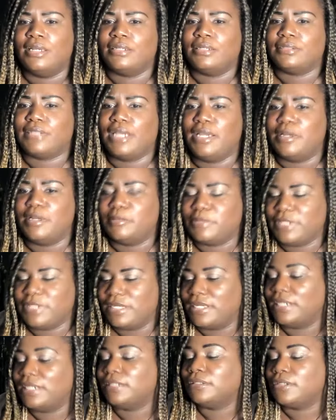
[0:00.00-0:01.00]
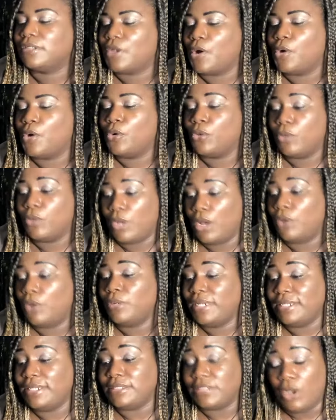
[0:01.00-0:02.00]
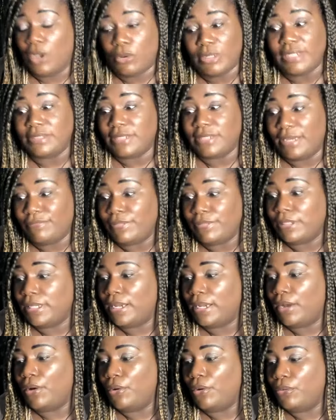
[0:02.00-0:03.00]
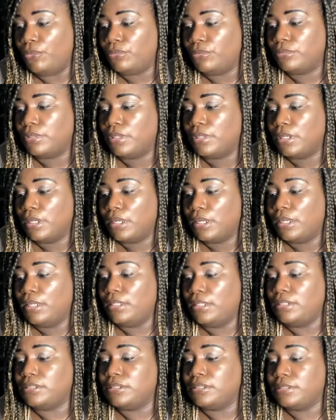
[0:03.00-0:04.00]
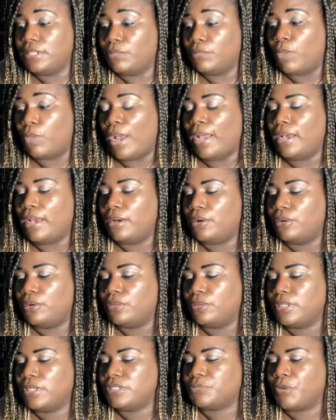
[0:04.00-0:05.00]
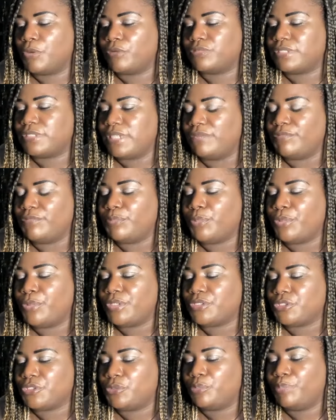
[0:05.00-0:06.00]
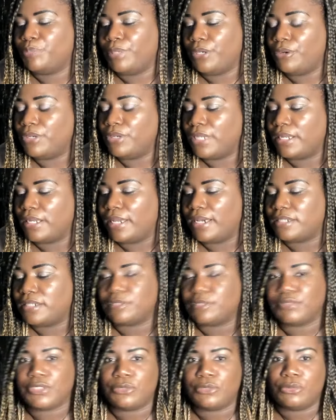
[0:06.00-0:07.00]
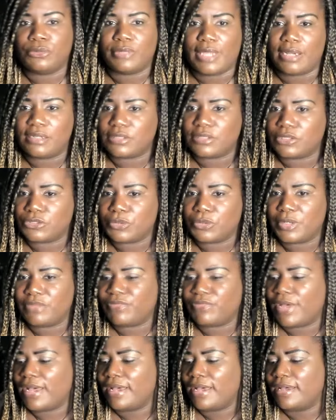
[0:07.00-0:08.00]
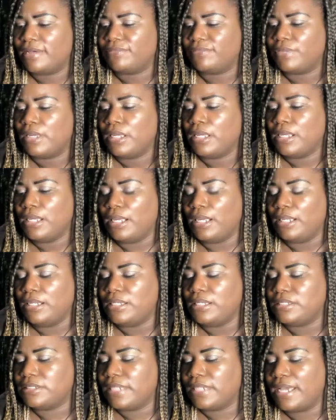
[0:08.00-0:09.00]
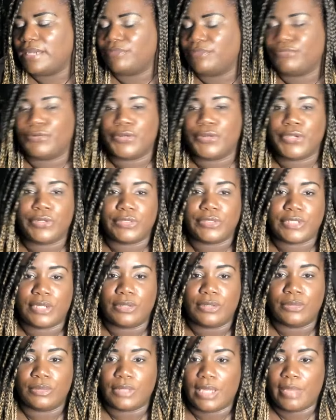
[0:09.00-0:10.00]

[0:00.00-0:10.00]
Damn, I'm saying he look old. He's definitely old. He's worth 7.2 billion as of 2025, and he's 94 years old.